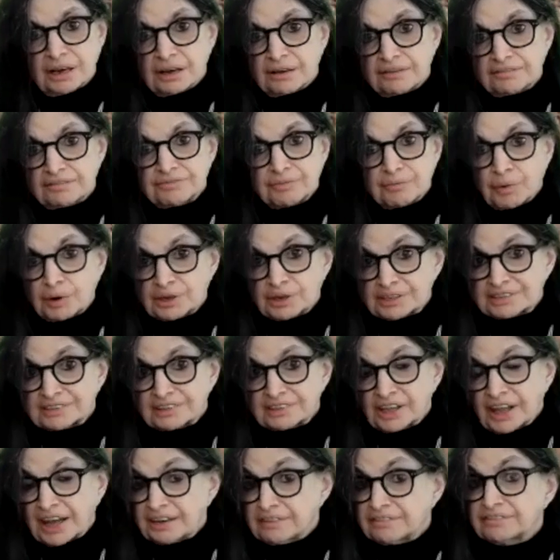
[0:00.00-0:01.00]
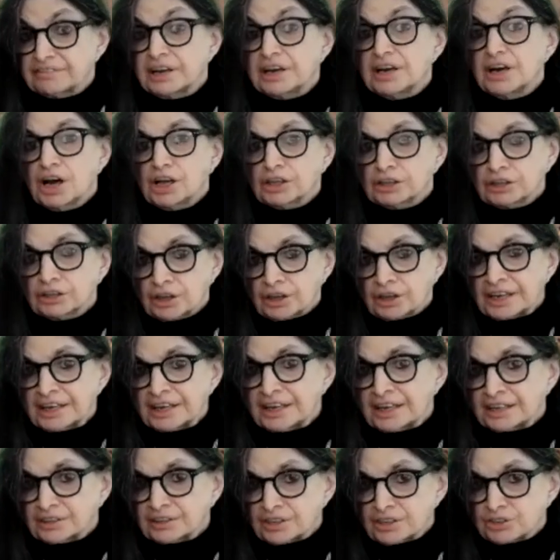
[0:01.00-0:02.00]
of one's life
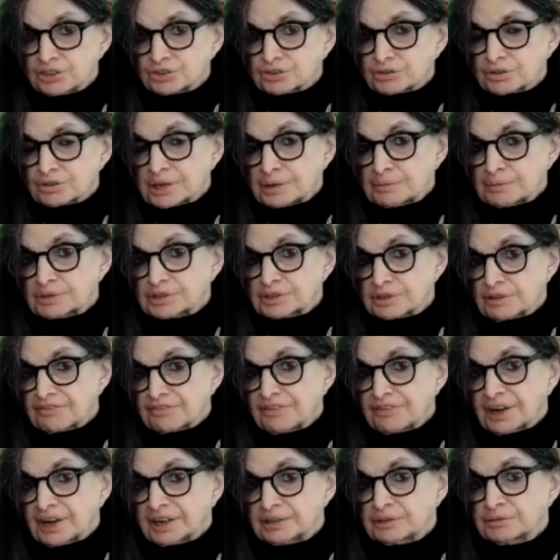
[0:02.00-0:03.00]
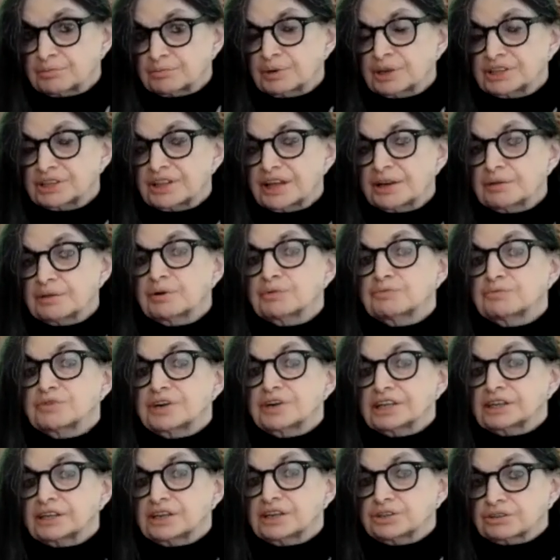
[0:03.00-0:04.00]
looking at these dreams to find what they were
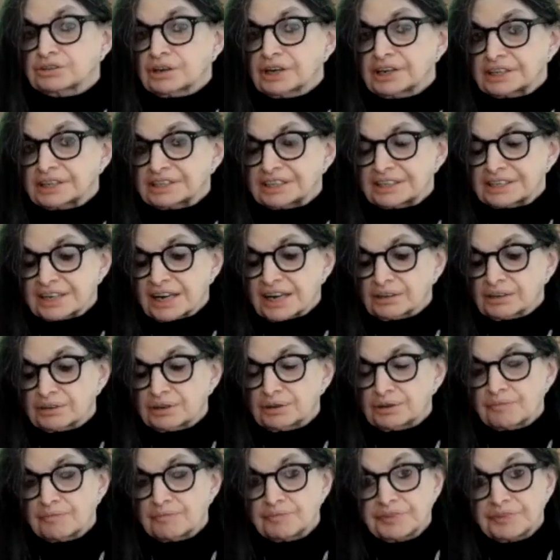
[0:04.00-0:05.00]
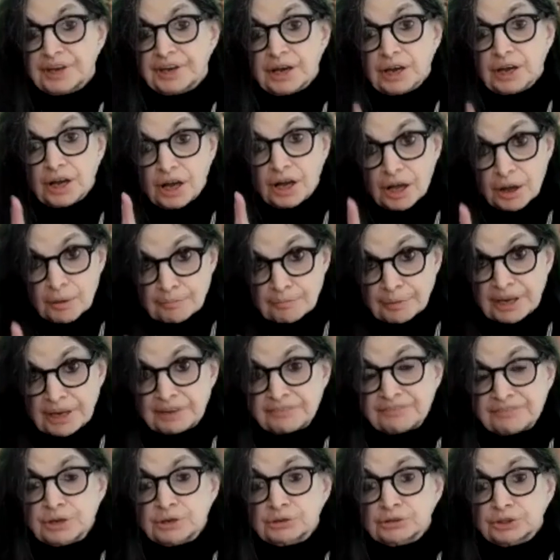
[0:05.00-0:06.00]
really trying to tell you. But
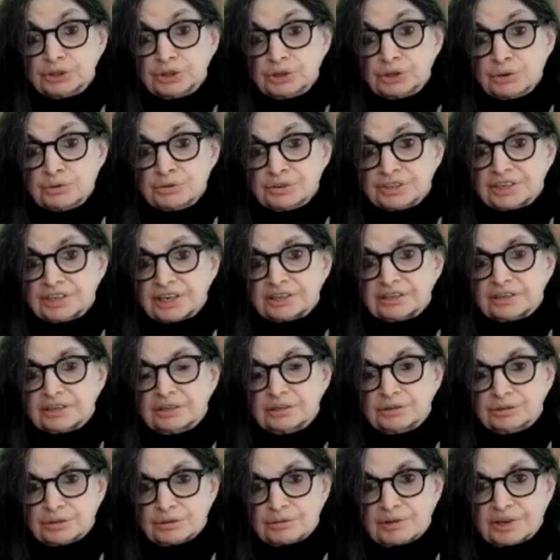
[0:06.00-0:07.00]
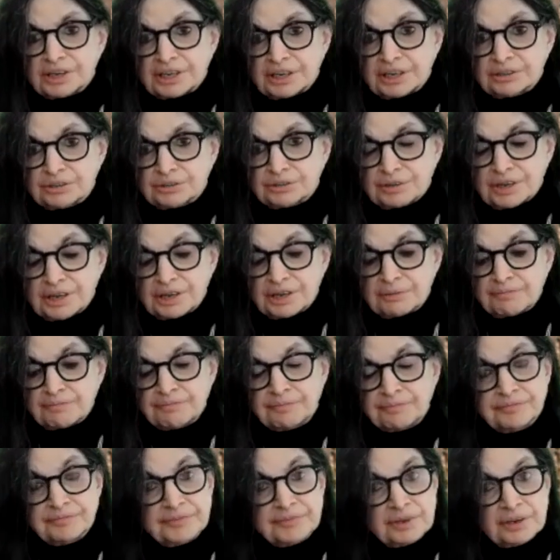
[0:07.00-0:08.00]
if you're lucid during a dream,
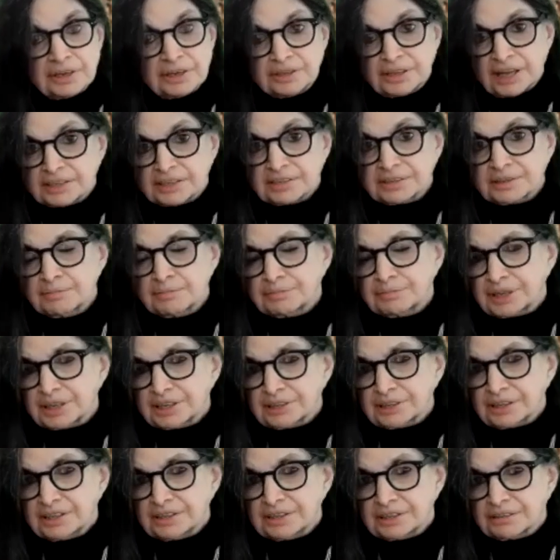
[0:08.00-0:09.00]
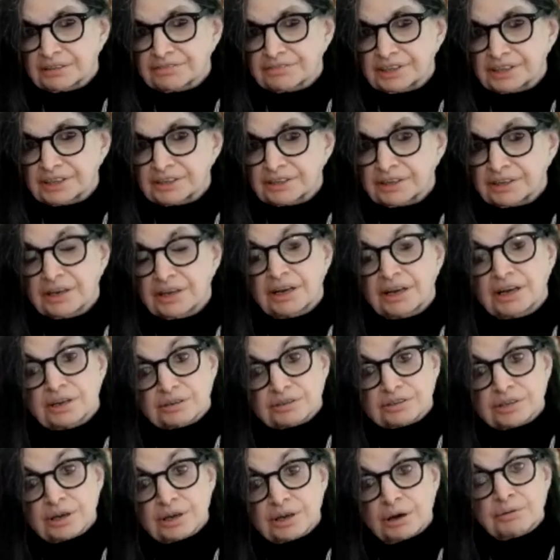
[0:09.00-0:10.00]
that's completely different.
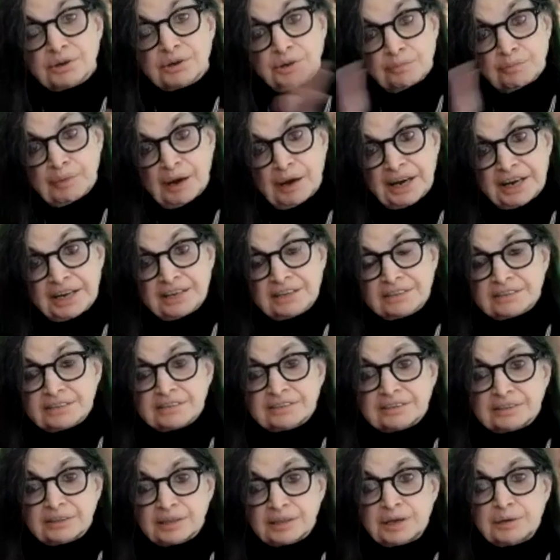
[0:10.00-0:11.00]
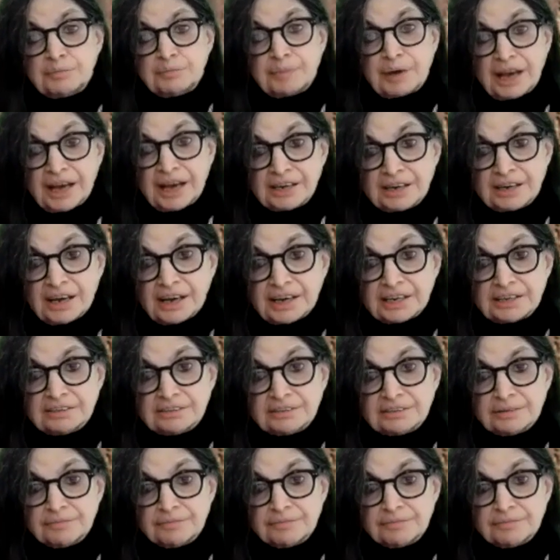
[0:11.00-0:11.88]
So your body is asleep at night,